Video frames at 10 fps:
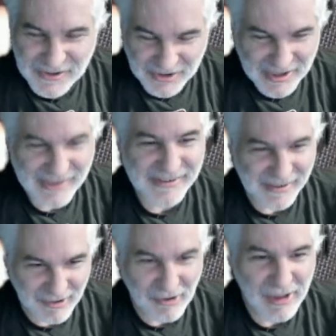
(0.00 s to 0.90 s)
Jiu-jitsu.
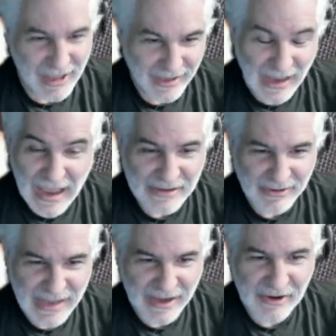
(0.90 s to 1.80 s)
Okay. Yeah. I took
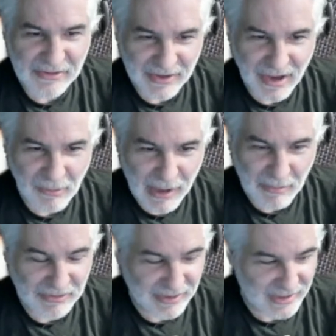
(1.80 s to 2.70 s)
that years ago when I
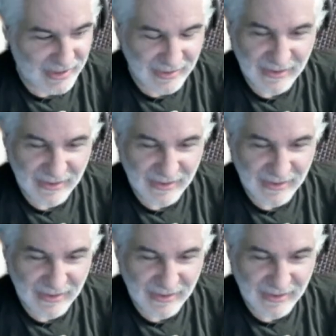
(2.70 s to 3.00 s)
was a kid.